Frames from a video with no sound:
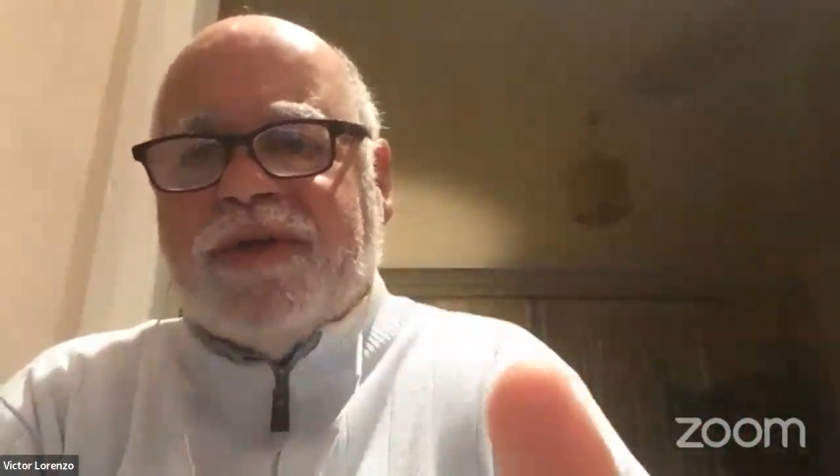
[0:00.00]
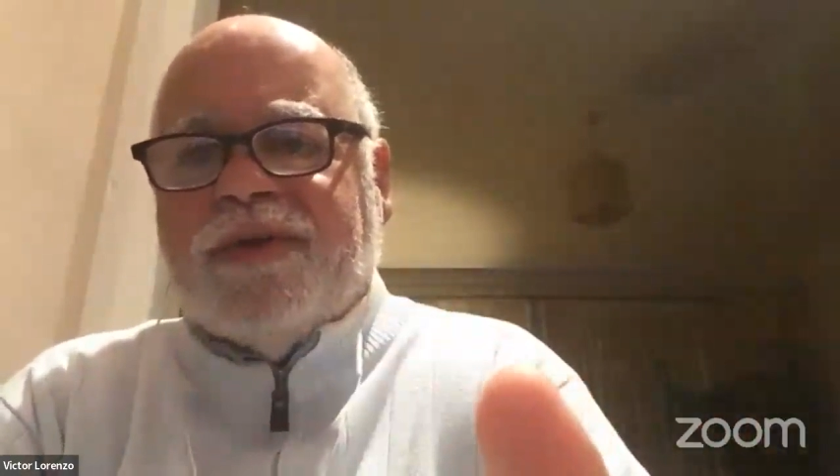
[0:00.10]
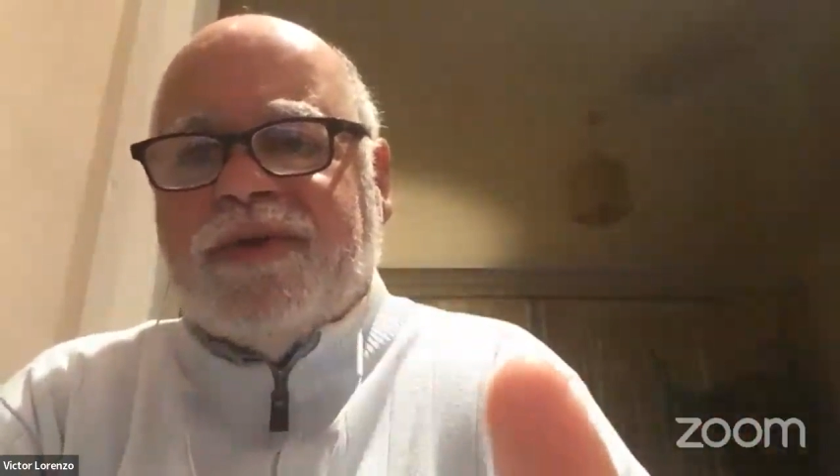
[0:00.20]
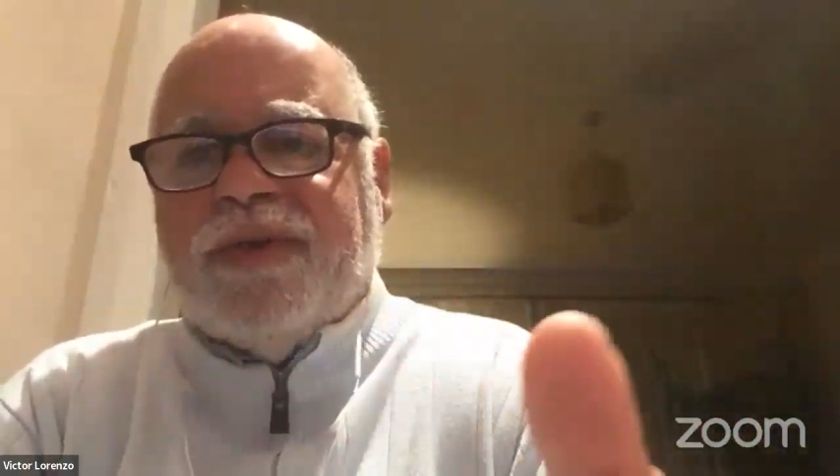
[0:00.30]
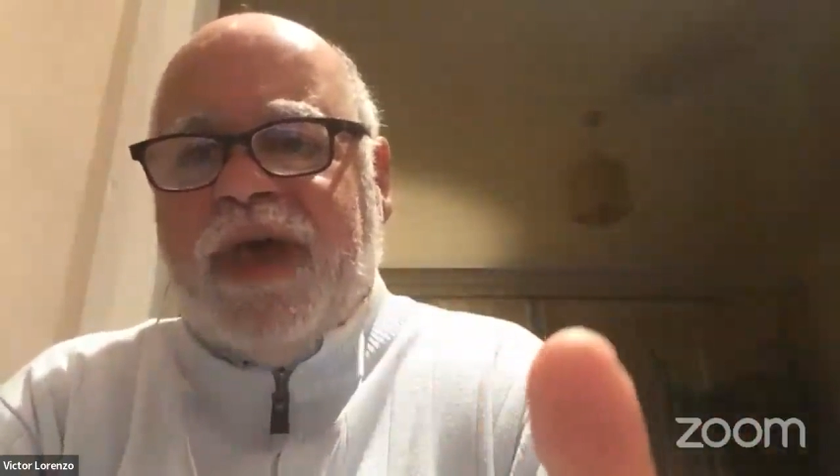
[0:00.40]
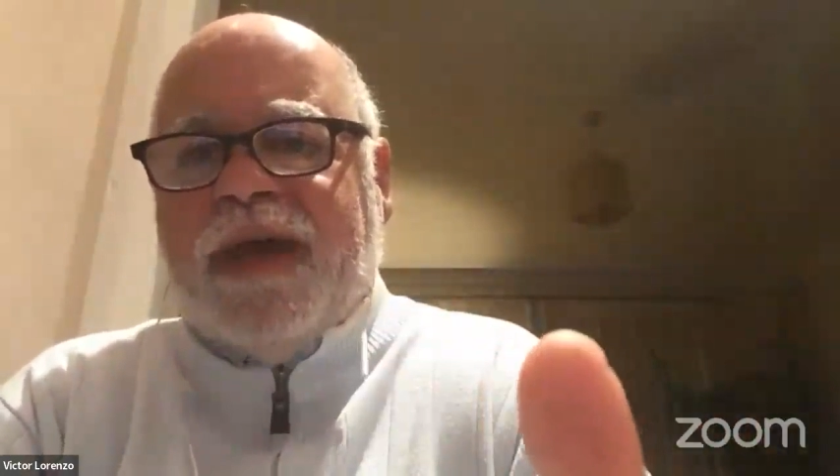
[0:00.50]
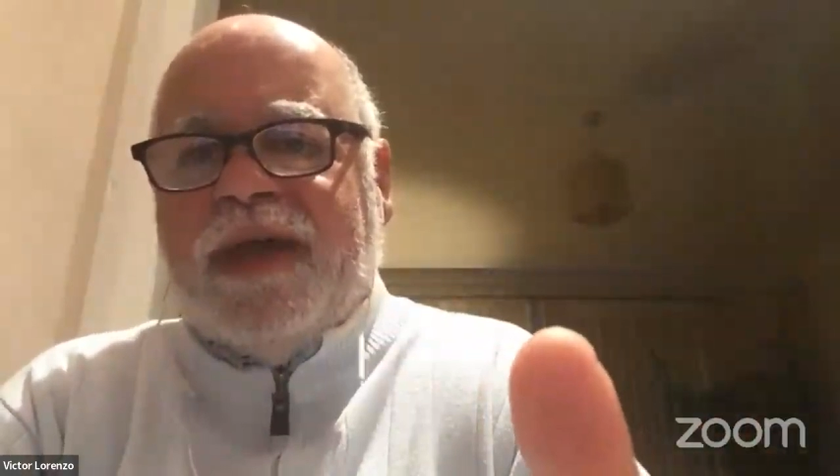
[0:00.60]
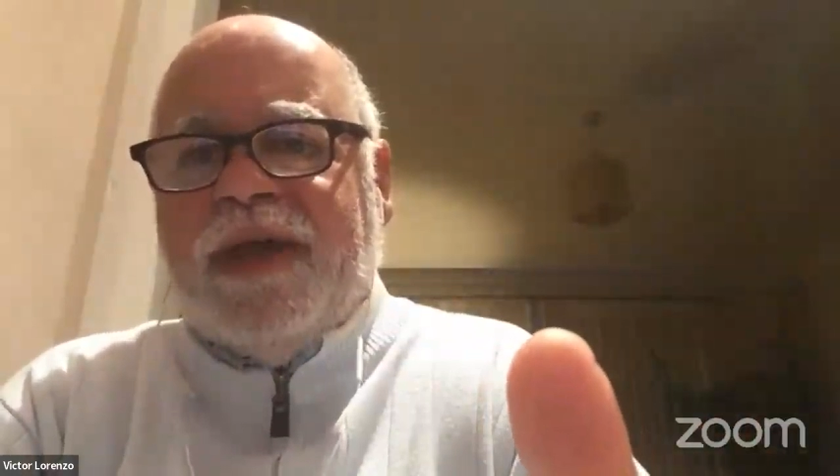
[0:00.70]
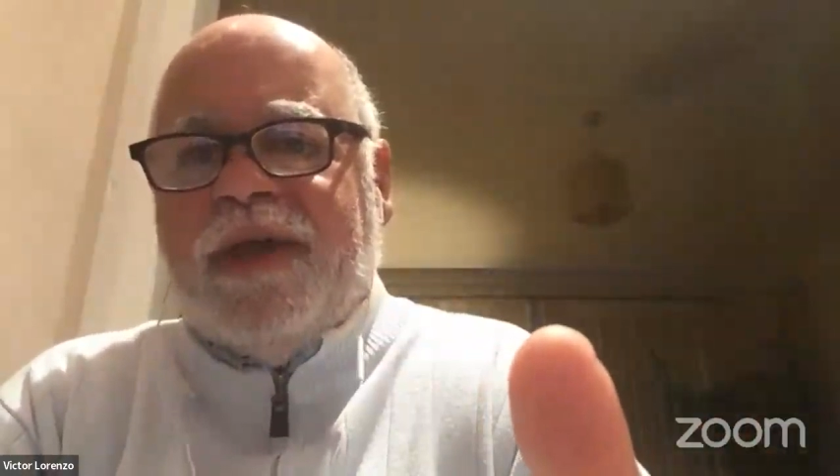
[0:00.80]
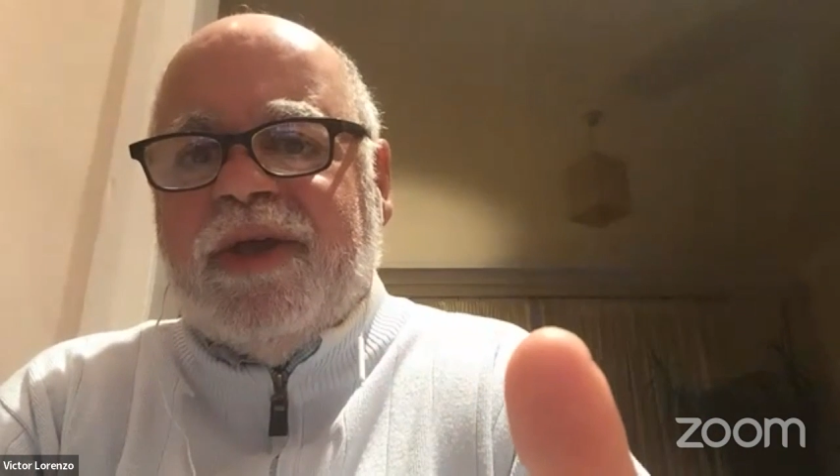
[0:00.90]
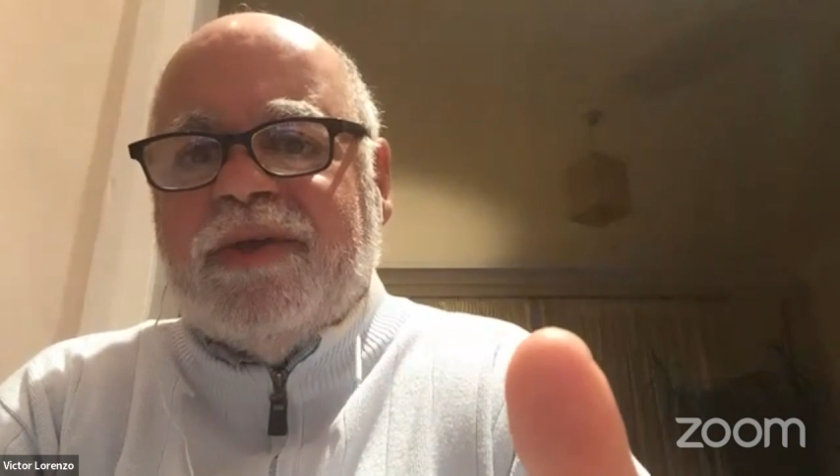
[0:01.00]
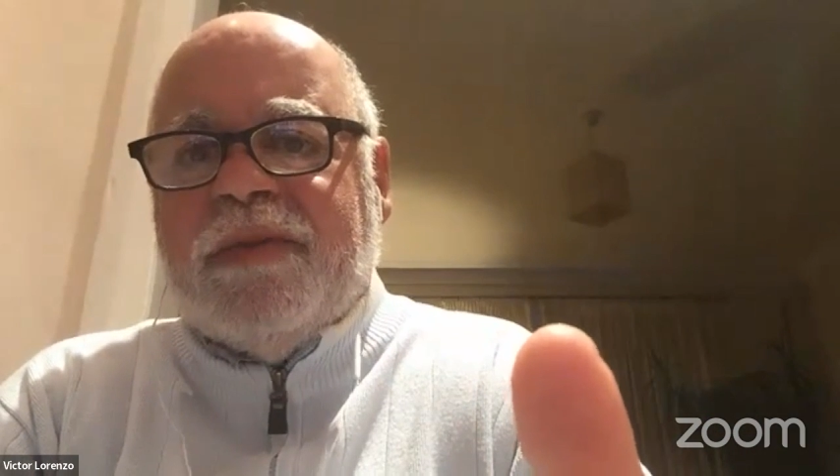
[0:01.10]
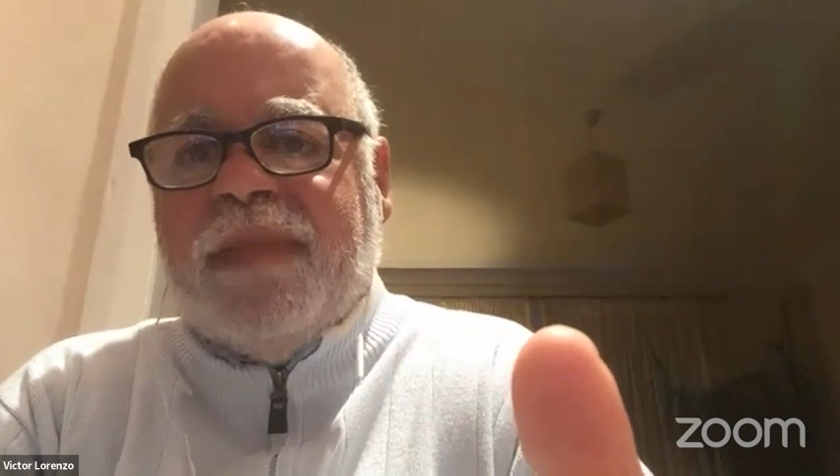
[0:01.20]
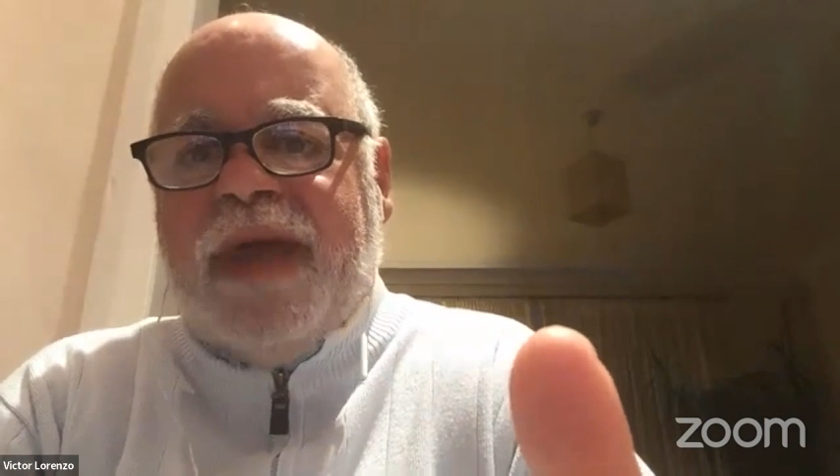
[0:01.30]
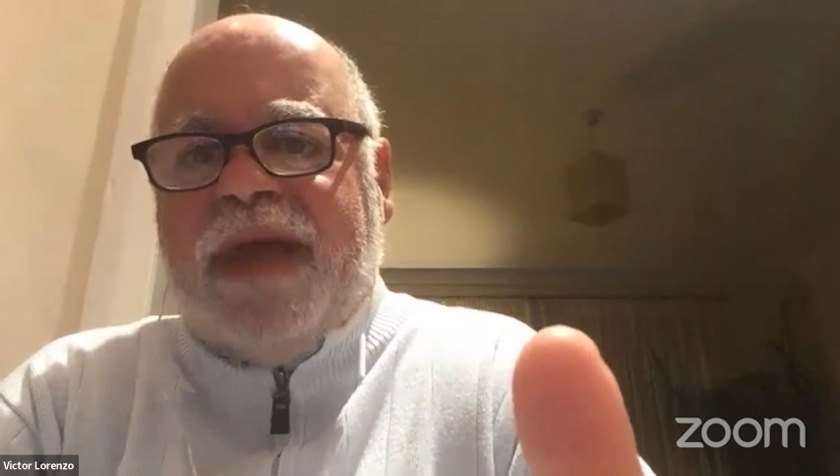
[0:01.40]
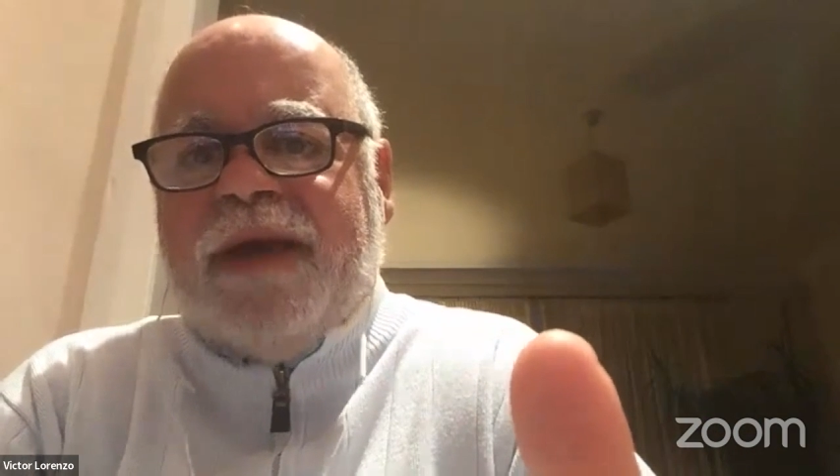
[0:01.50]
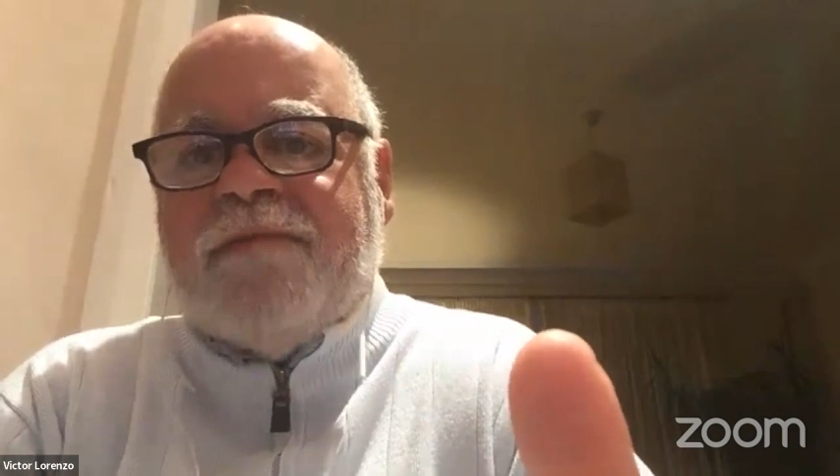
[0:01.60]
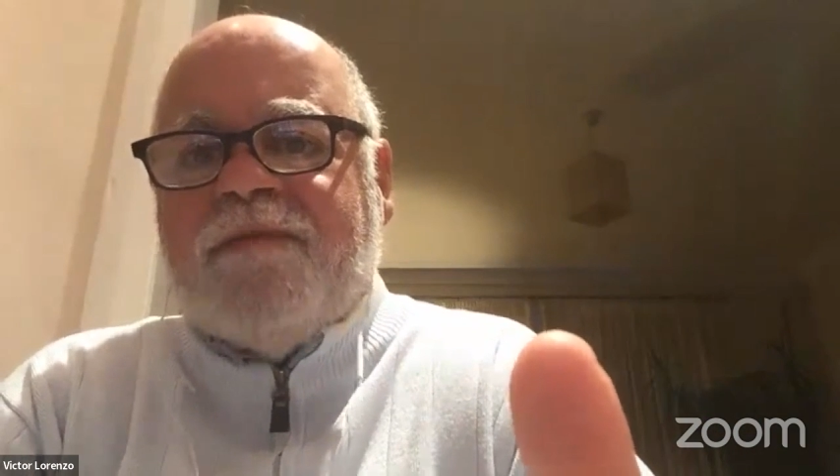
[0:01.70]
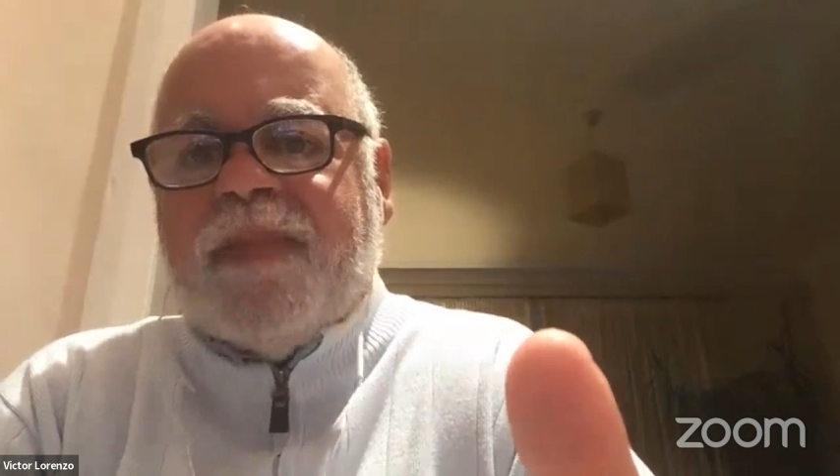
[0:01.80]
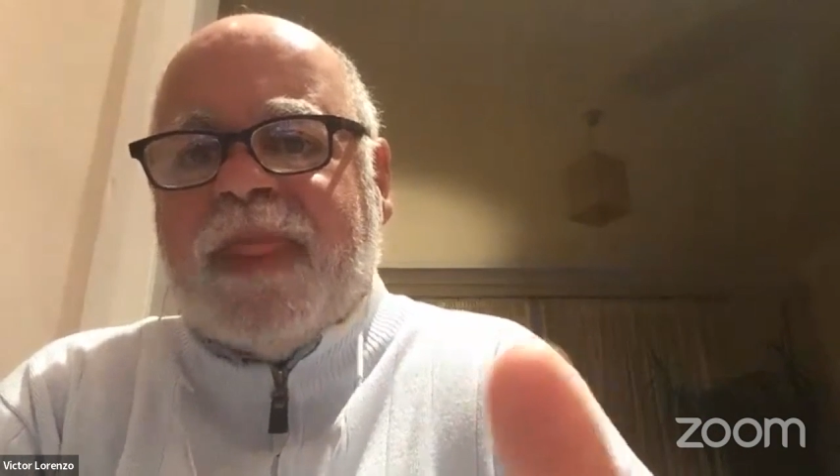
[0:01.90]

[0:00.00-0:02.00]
you today to make